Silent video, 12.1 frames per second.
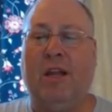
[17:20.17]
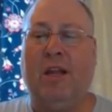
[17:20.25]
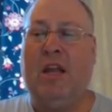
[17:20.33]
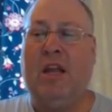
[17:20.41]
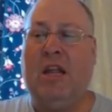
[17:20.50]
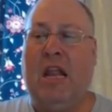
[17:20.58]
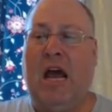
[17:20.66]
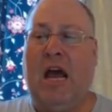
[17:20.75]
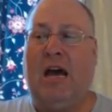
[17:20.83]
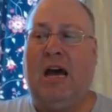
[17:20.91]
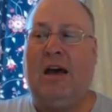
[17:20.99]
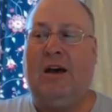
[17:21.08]
uh,
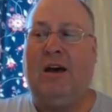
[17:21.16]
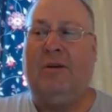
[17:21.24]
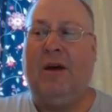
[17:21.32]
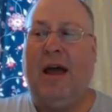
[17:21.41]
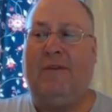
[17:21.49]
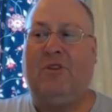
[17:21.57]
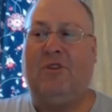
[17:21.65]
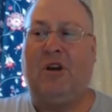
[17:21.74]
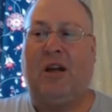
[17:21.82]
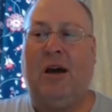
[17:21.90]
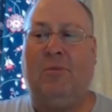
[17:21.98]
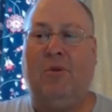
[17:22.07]
after a couple
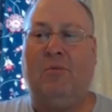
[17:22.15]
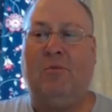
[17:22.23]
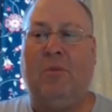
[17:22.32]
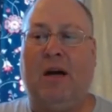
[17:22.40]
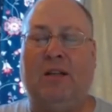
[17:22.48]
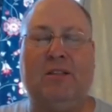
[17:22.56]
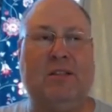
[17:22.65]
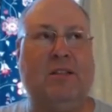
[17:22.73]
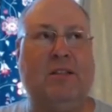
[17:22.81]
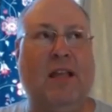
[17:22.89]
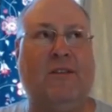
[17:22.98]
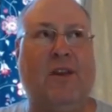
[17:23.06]
months, they've
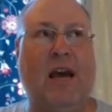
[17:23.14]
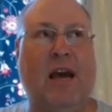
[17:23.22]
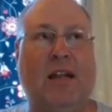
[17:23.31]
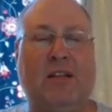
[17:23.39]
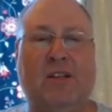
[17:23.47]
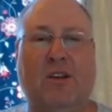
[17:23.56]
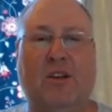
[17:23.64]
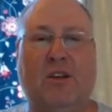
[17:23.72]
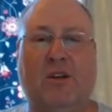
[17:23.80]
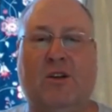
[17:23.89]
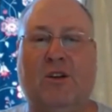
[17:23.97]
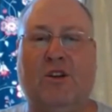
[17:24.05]
got it so they're
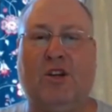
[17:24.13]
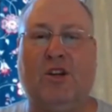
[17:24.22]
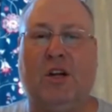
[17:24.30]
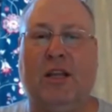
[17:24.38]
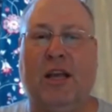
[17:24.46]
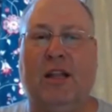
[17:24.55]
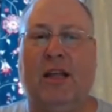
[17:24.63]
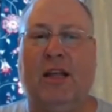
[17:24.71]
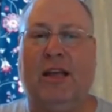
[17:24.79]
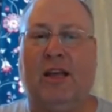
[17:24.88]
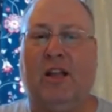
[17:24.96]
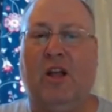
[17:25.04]
churning out like
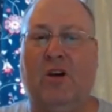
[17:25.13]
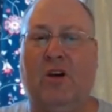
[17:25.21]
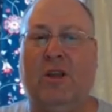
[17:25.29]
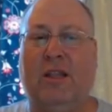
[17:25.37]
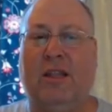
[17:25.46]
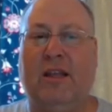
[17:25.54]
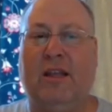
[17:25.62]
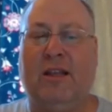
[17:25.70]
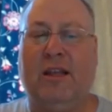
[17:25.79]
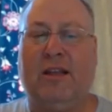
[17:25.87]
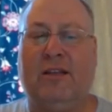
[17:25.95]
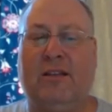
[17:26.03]
clothing that is
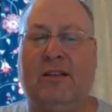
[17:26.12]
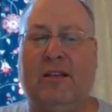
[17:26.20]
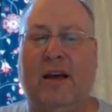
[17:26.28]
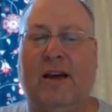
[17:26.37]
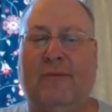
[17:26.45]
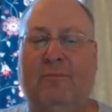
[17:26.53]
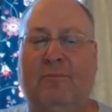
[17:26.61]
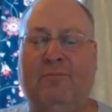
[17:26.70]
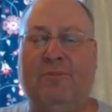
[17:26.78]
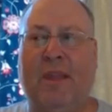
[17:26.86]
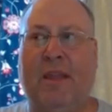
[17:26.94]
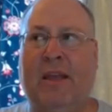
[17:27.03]
um,
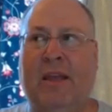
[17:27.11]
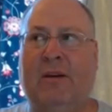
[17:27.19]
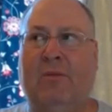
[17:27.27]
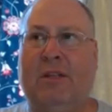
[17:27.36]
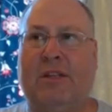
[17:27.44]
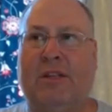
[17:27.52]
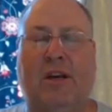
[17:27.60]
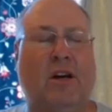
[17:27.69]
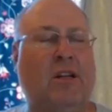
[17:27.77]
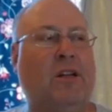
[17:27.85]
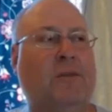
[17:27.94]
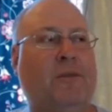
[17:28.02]
what's it called?
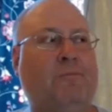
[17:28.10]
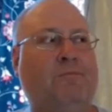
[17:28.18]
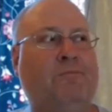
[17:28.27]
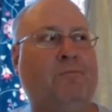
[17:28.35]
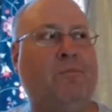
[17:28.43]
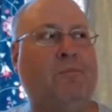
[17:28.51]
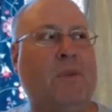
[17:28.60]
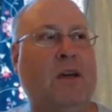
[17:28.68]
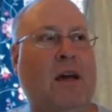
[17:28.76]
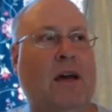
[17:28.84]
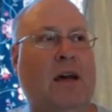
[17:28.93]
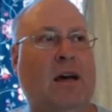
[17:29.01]
Uh,
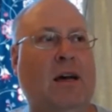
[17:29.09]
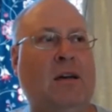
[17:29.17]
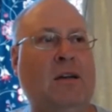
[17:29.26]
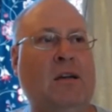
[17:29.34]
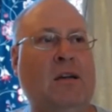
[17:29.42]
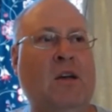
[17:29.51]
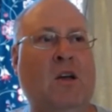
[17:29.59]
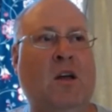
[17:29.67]
uh,